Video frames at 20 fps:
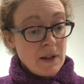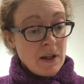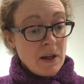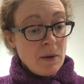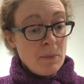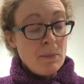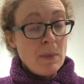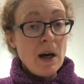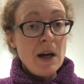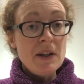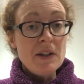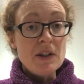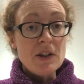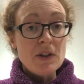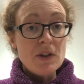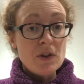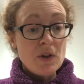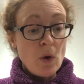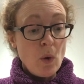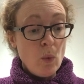
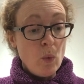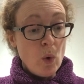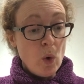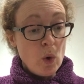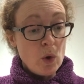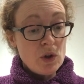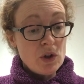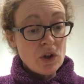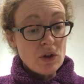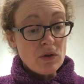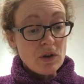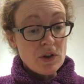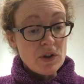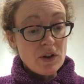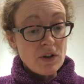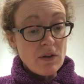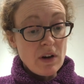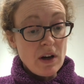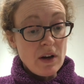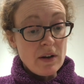Midas walked across the
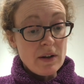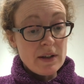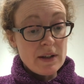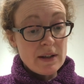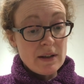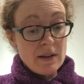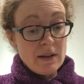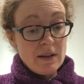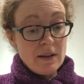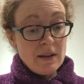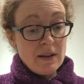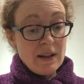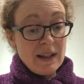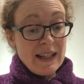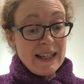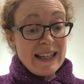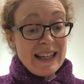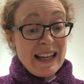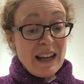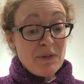grass.
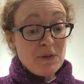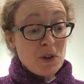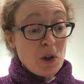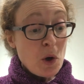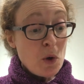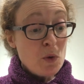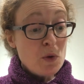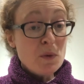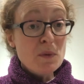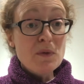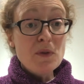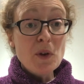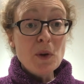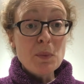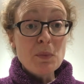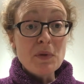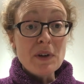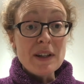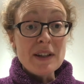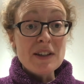He left golden
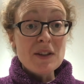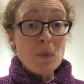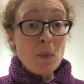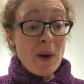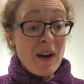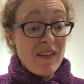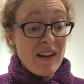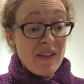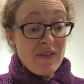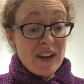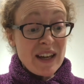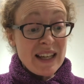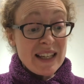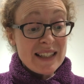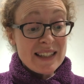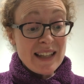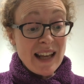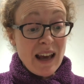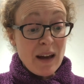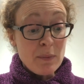footprints wherever he
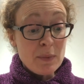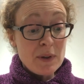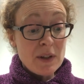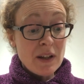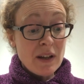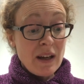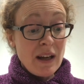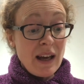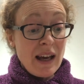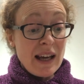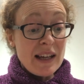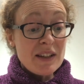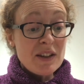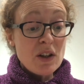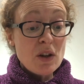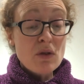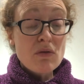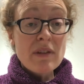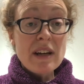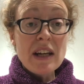stepped, as the
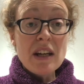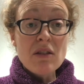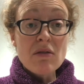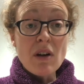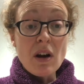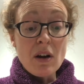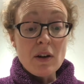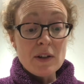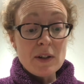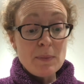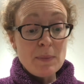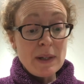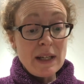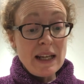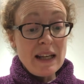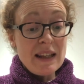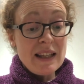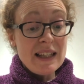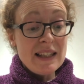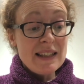green grass
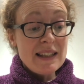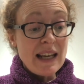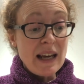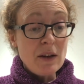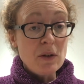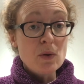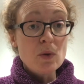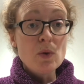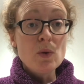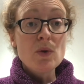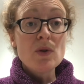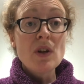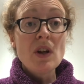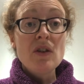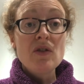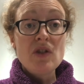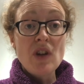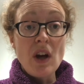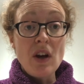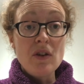beneath his sandals
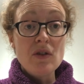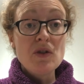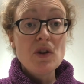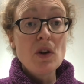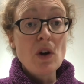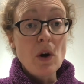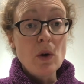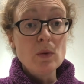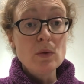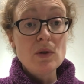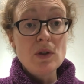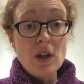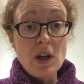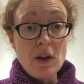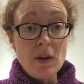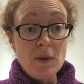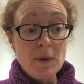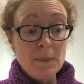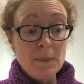turned to gold too.